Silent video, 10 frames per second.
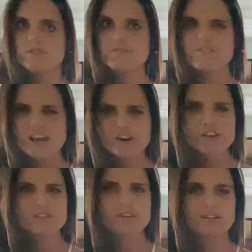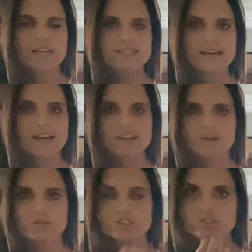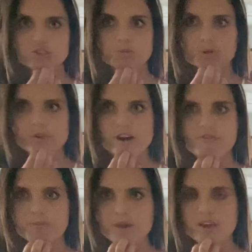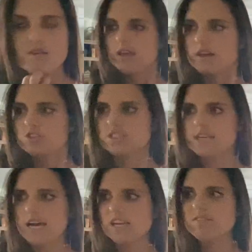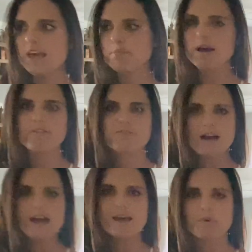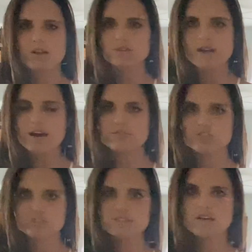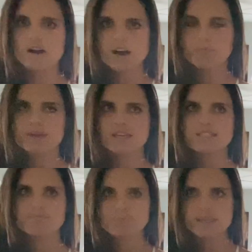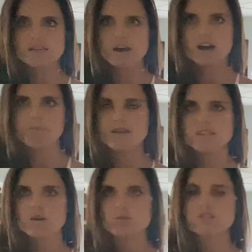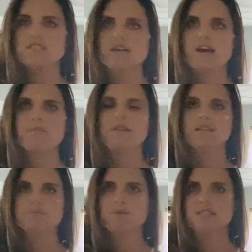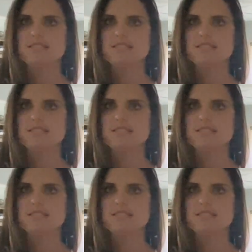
Very little anxiety, which is super rare for me. Just kind of like my vibe all around is just up and it's been up. And the only time that it's been